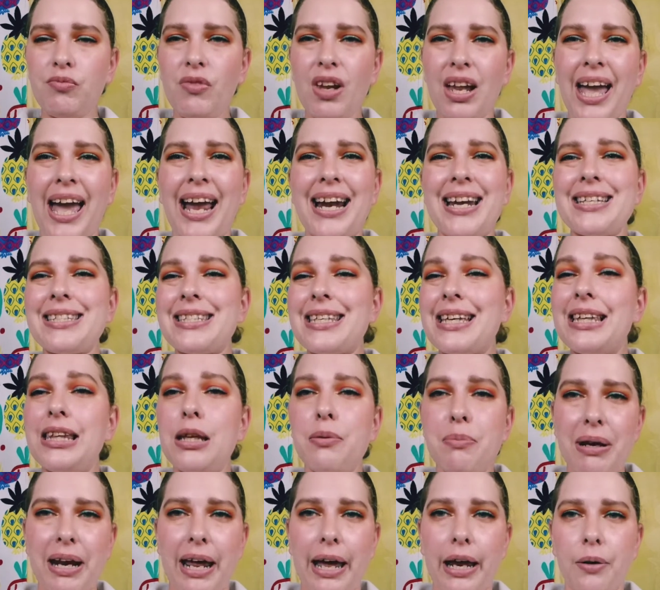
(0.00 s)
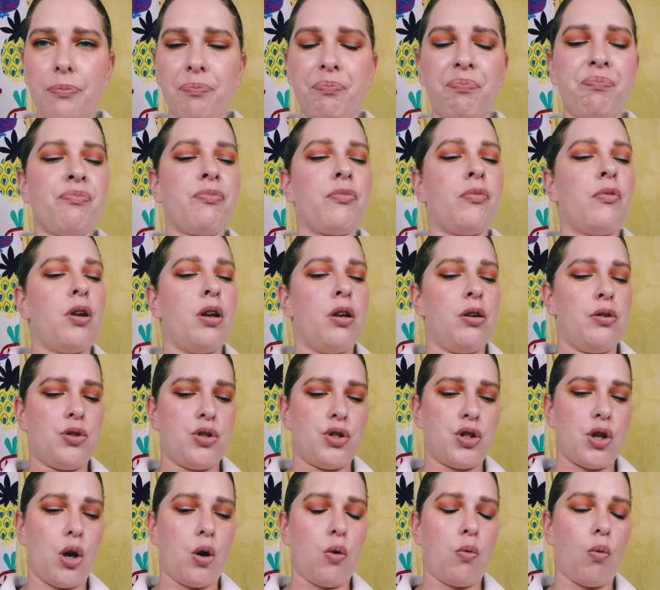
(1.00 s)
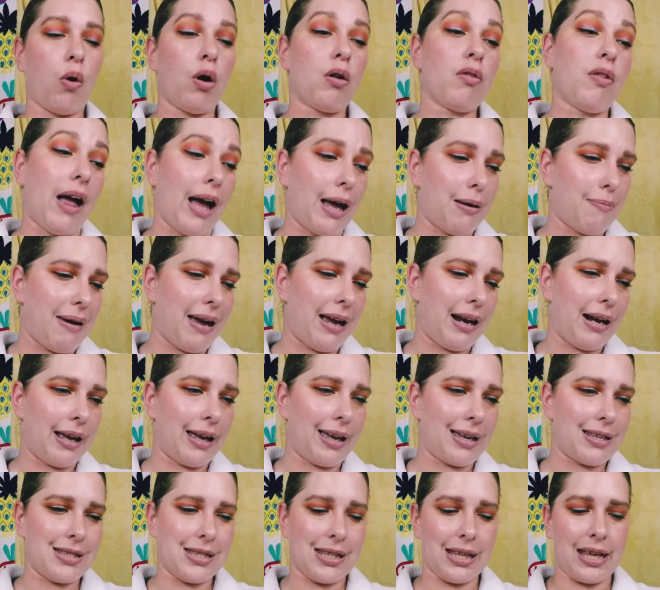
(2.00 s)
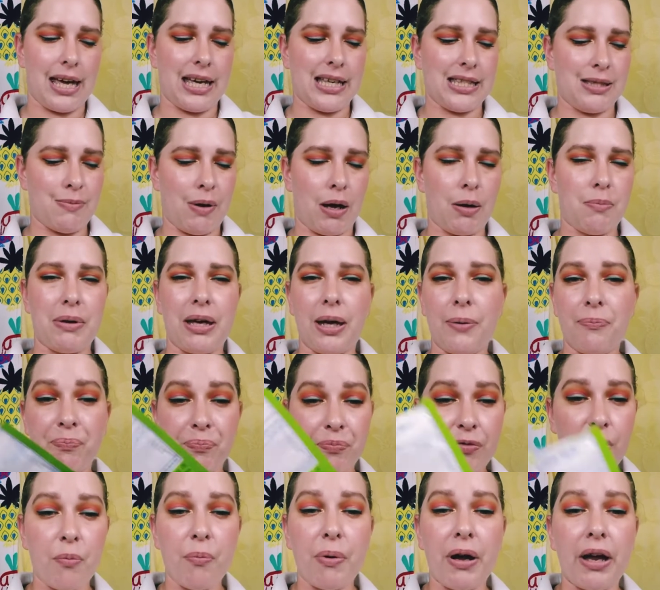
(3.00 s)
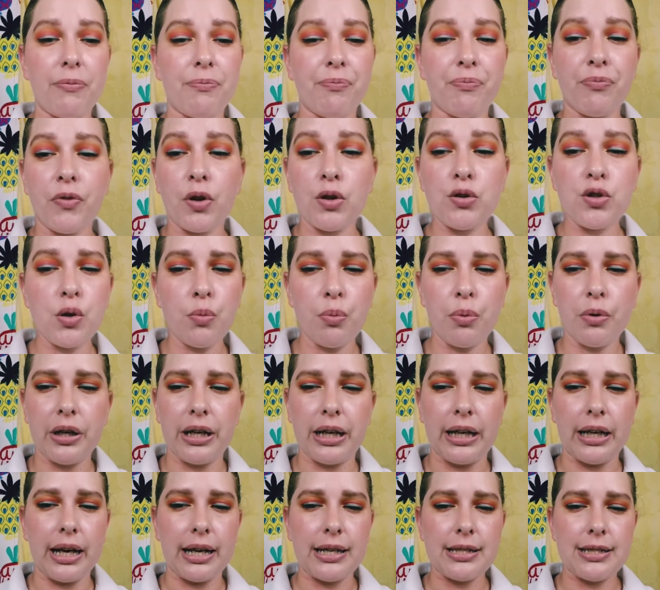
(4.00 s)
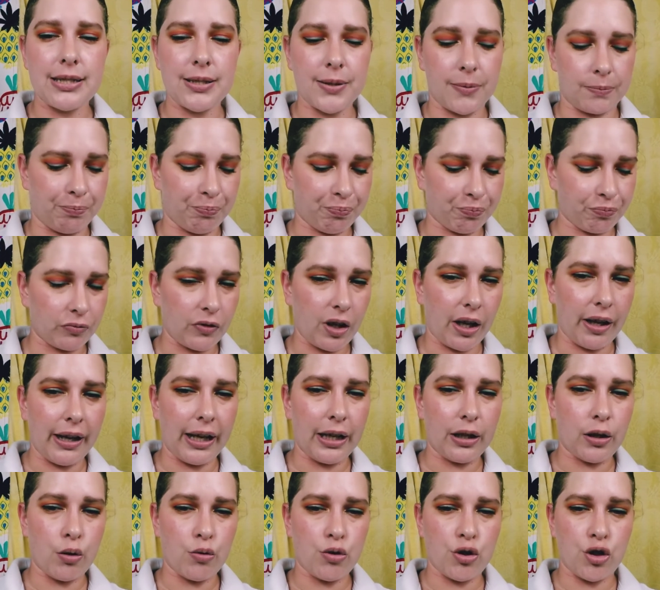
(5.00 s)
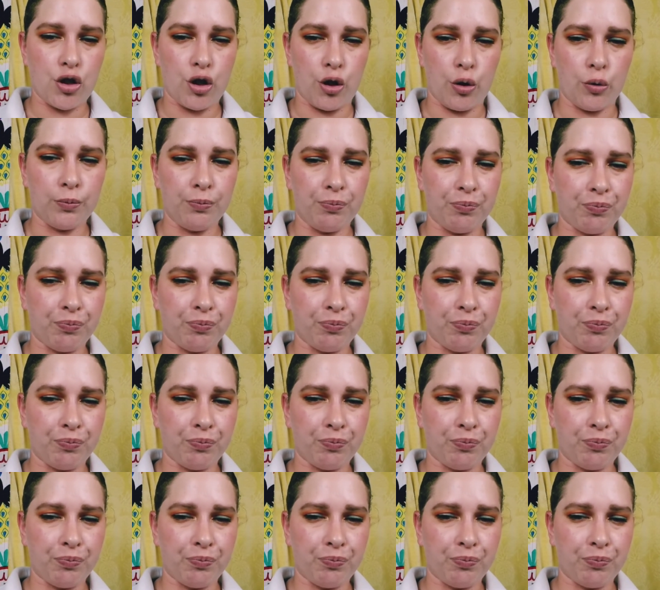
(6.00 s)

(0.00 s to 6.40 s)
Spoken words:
Kind of tastes like lemonade. So, or limeade, I guess the case might be. But those are pretty nice. I like those too.